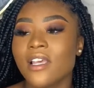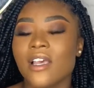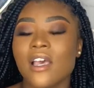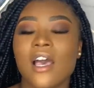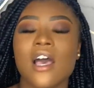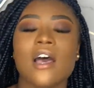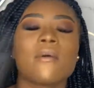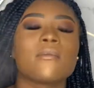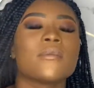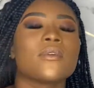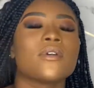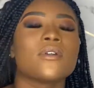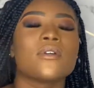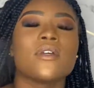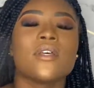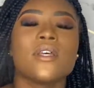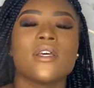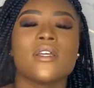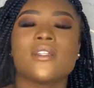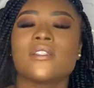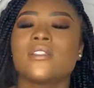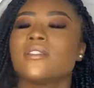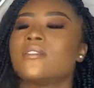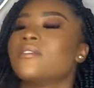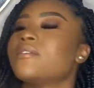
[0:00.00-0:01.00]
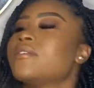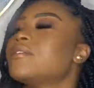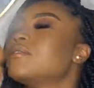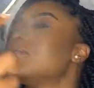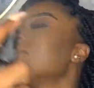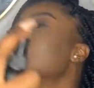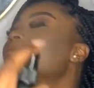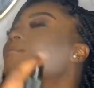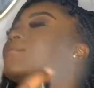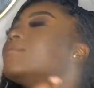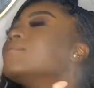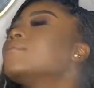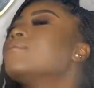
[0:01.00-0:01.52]
i'm going ahead and
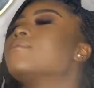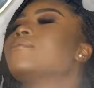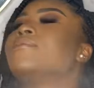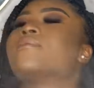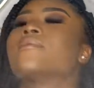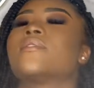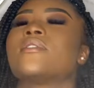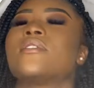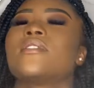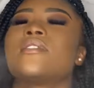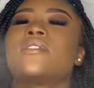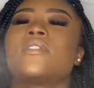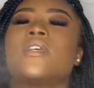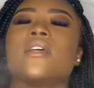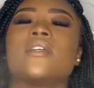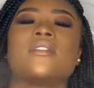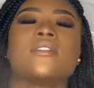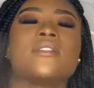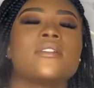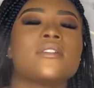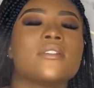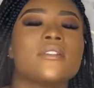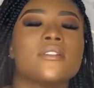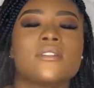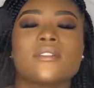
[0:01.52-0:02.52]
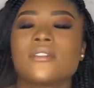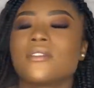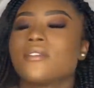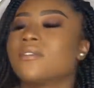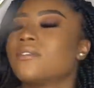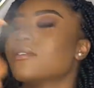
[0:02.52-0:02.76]
set this